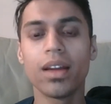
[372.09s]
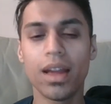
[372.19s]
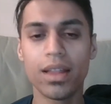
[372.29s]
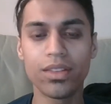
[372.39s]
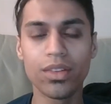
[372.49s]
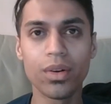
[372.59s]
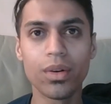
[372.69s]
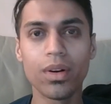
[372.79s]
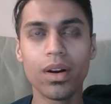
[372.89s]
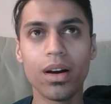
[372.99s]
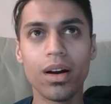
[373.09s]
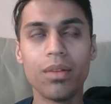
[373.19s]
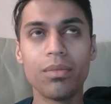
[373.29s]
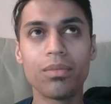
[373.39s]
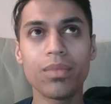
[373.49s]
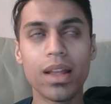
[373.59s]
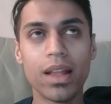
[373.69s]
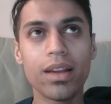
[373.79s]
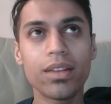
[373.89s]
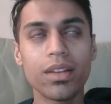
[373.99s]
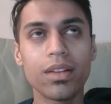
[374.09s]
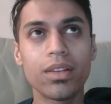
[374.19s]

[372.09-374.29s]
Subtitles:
And so, and I guess